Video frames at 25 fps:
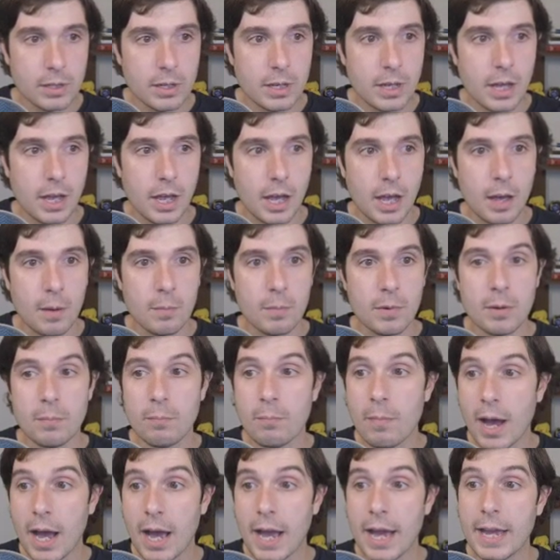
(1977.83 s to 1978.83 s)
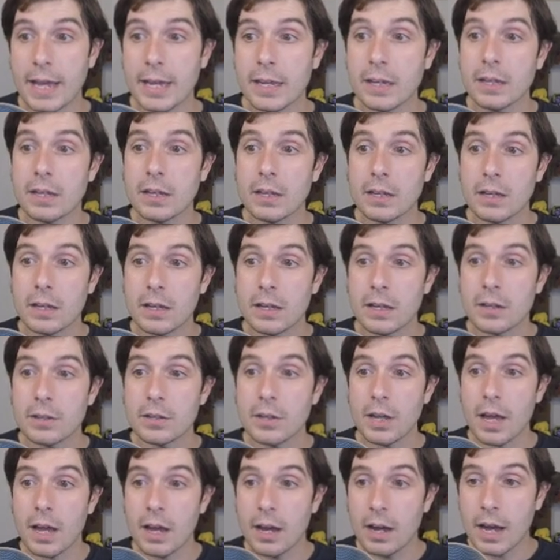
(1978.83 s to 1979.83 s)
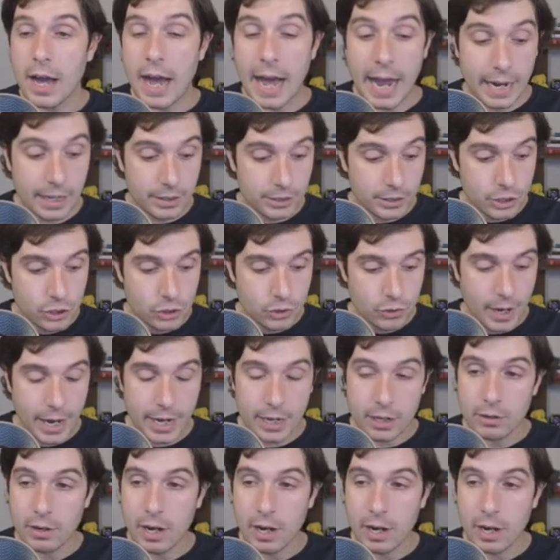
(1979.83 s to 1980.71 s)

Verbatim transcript: um, my uh, Island Tracker